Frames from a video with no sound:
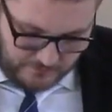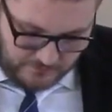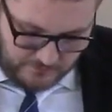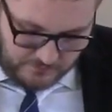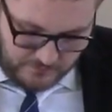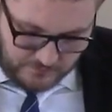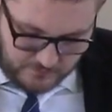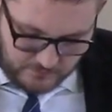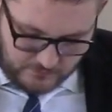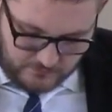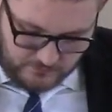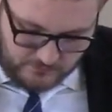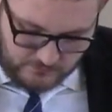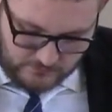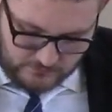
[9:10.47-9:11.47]

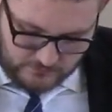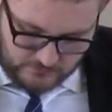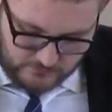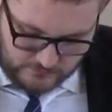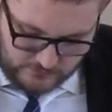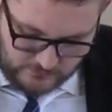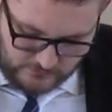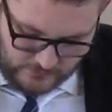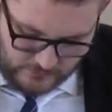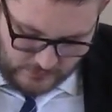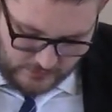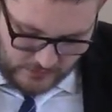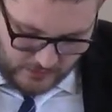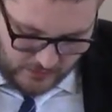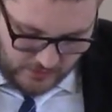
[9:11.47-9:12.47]

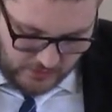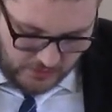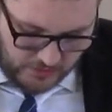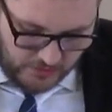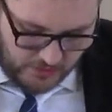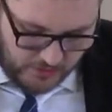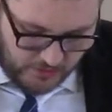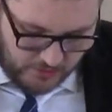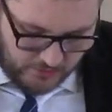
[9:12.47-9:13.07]
(no one is talking)